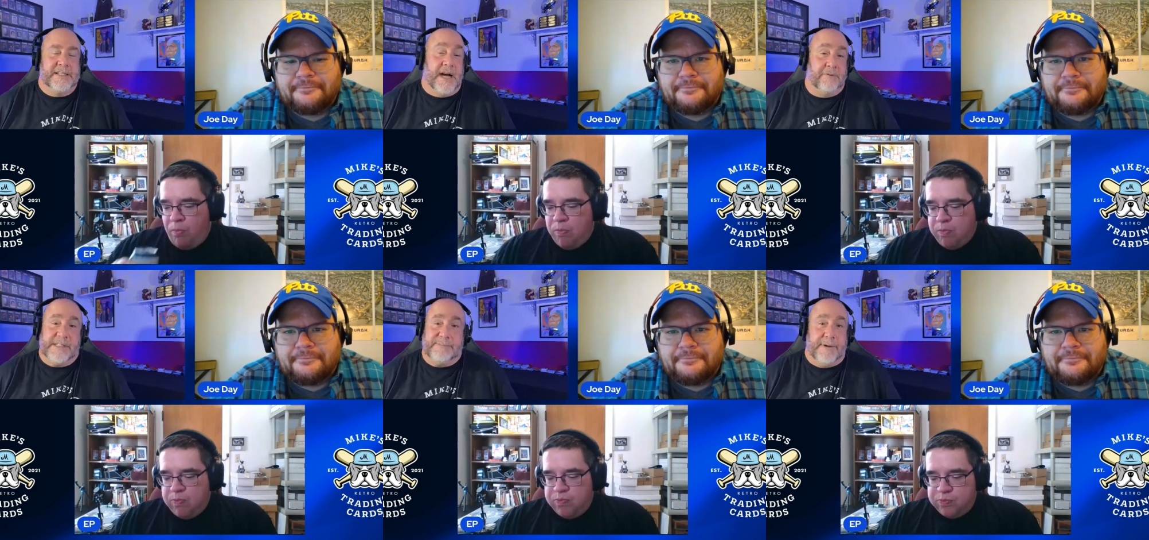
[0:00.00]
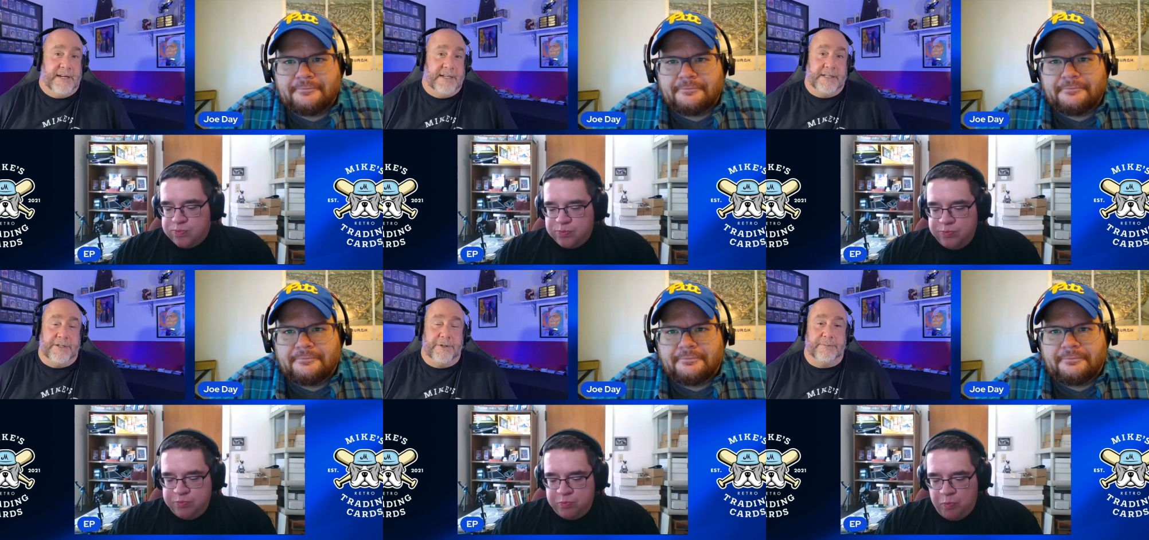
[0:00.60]
Speaker 1: not
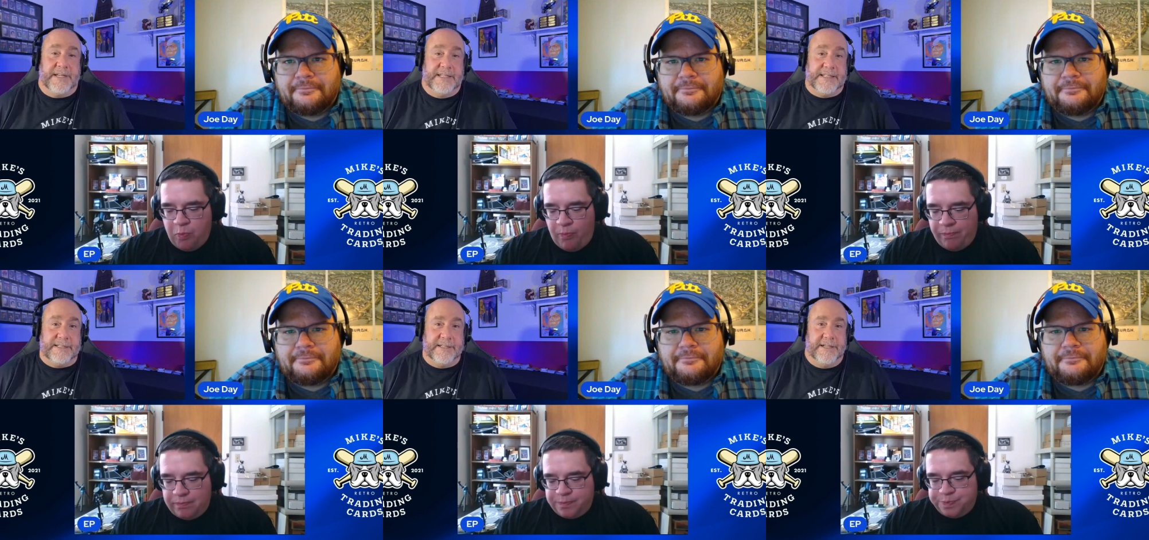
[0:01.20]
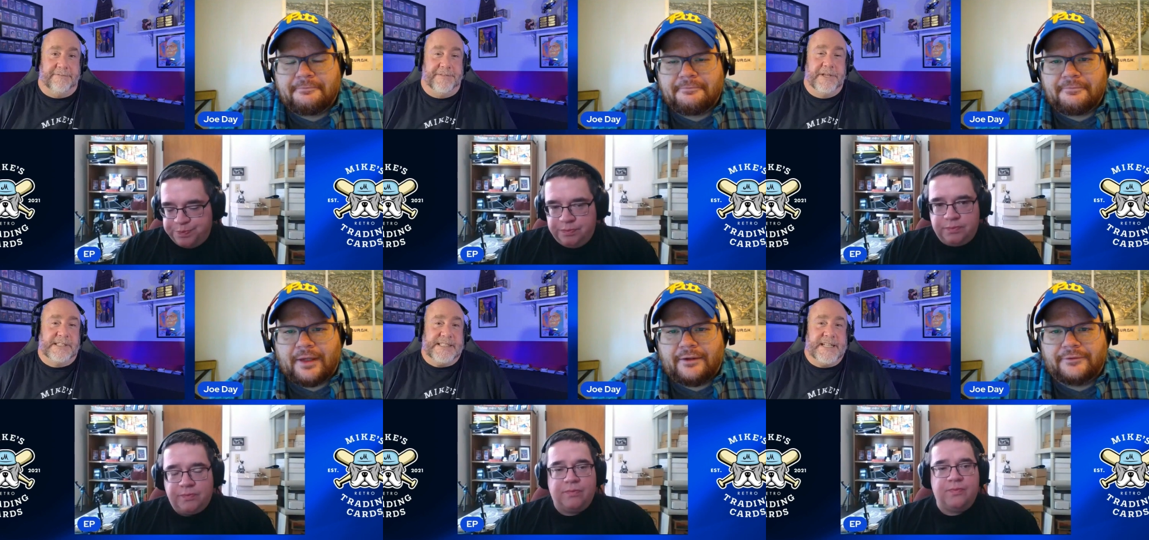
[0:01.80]
responding to it, because if
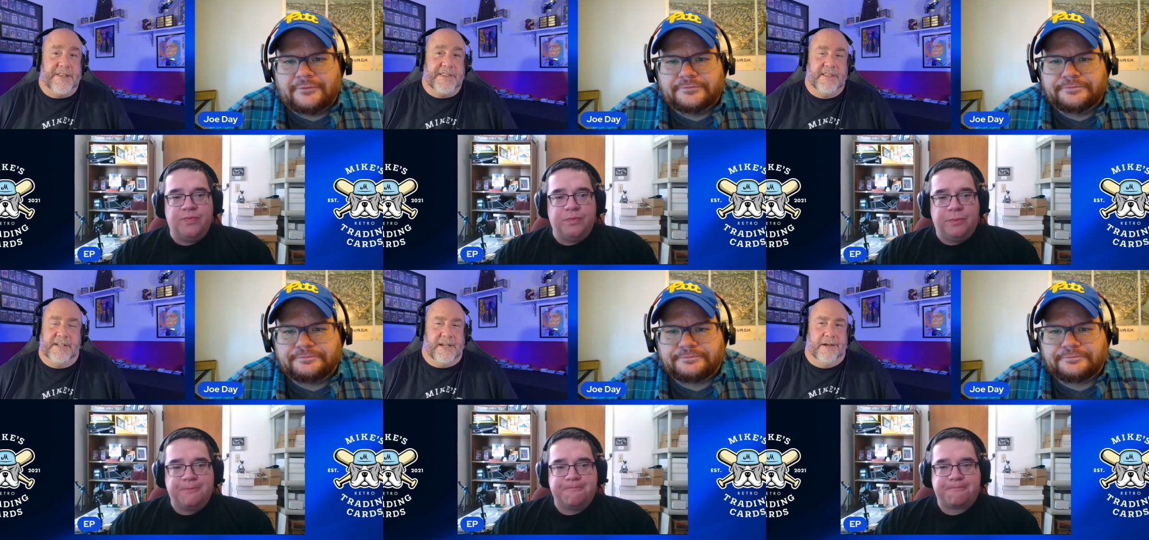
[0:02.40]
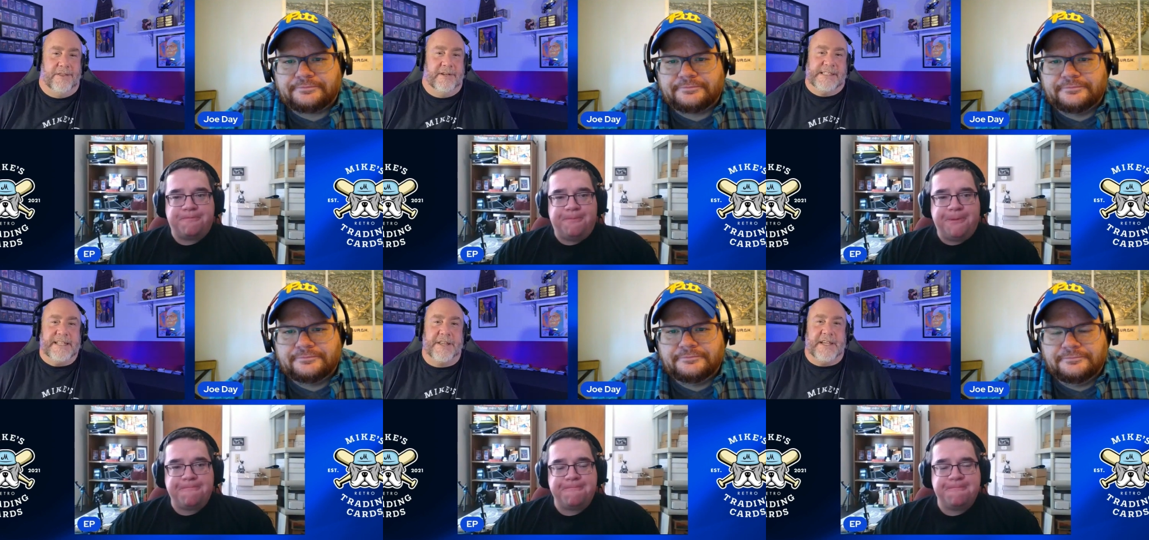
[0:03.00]
there's not like
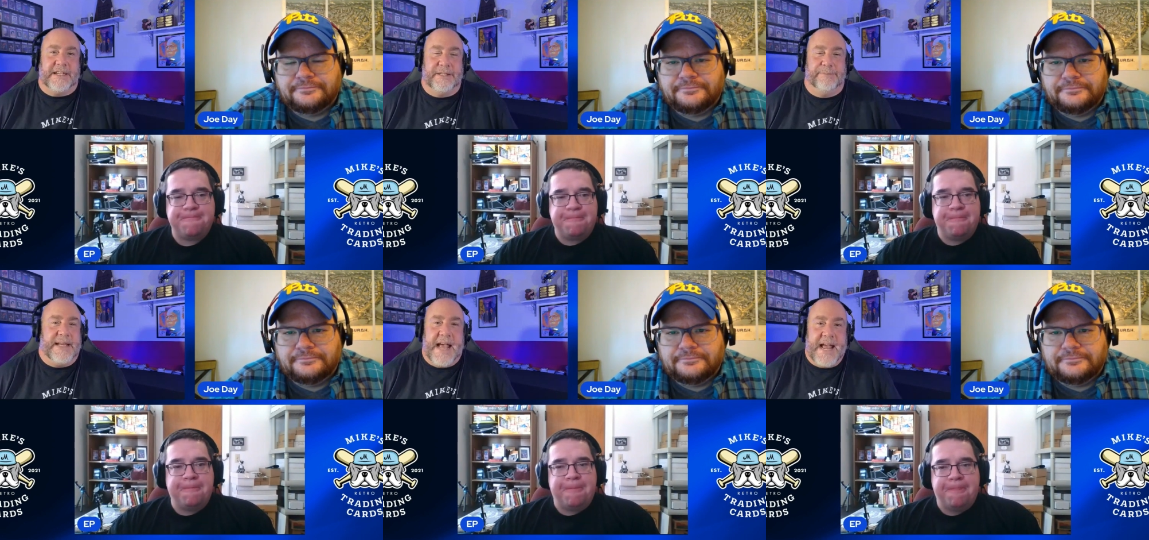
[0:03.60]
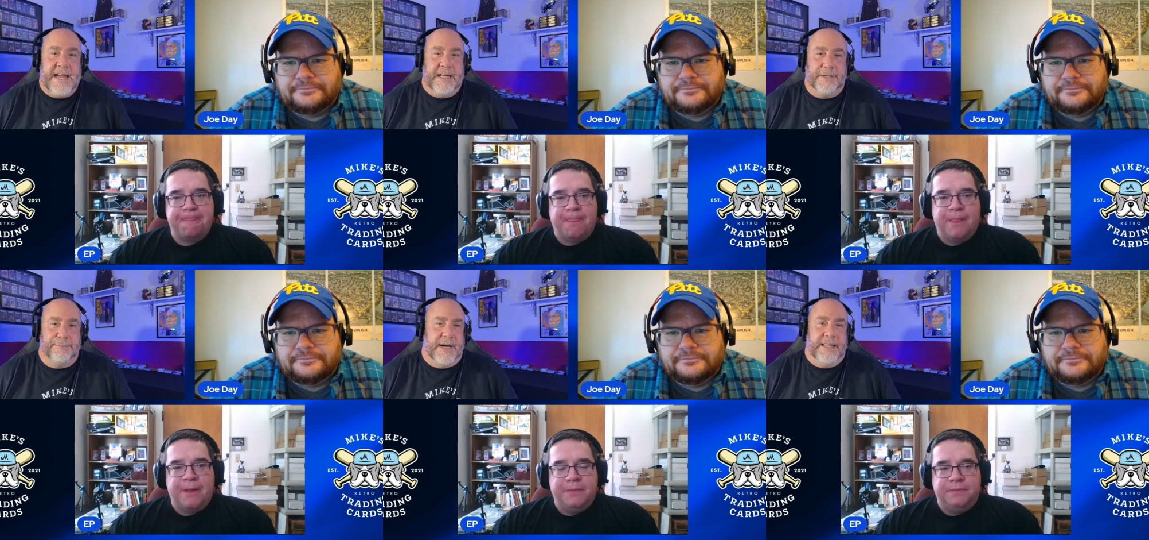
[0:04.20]
there's nothing to be
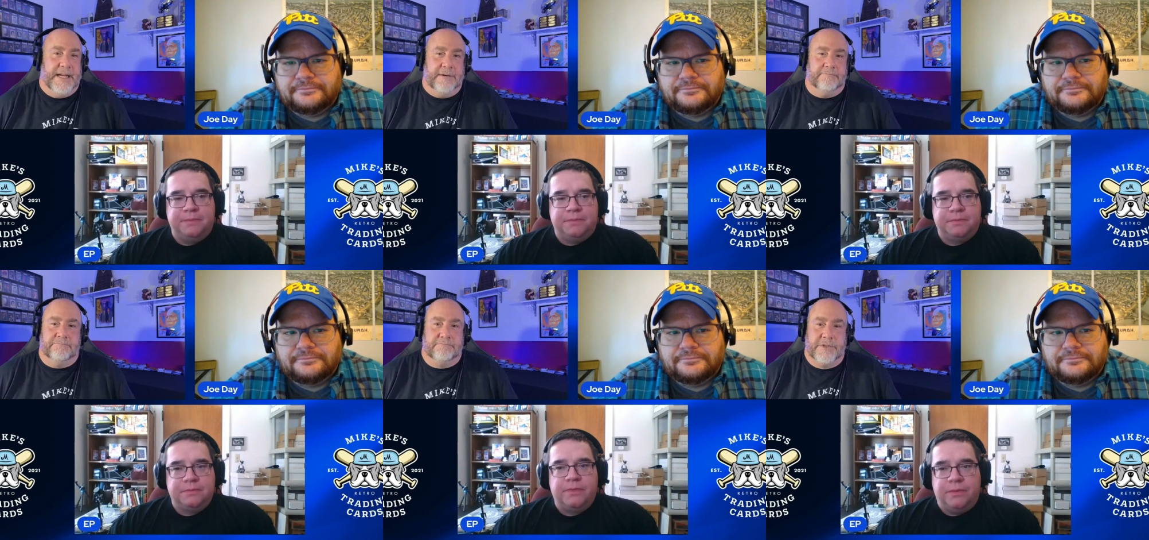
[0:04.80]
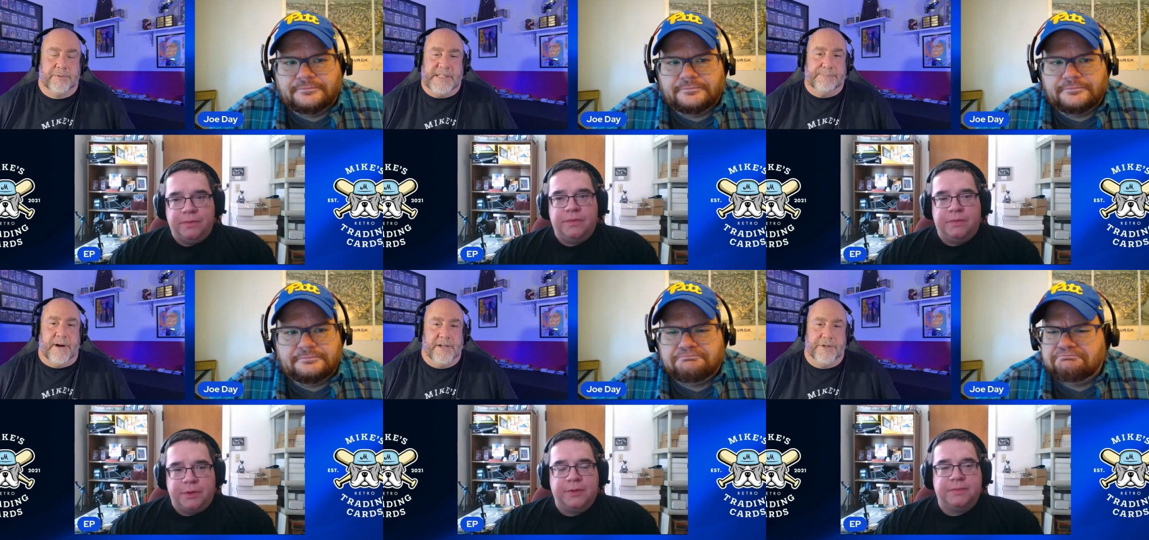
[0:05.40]
gained by them to
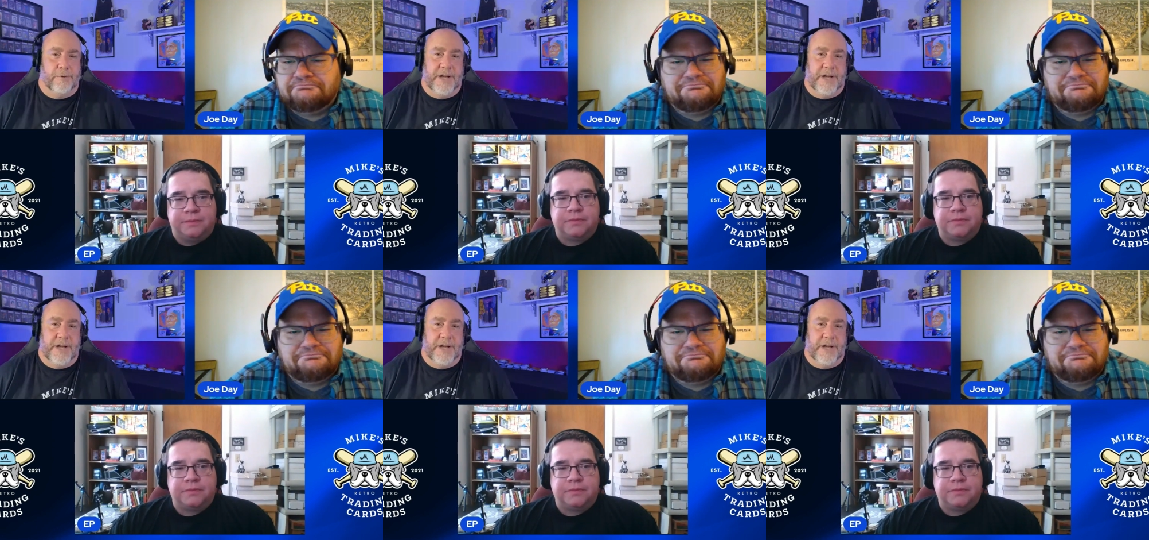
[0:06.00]
respond to it.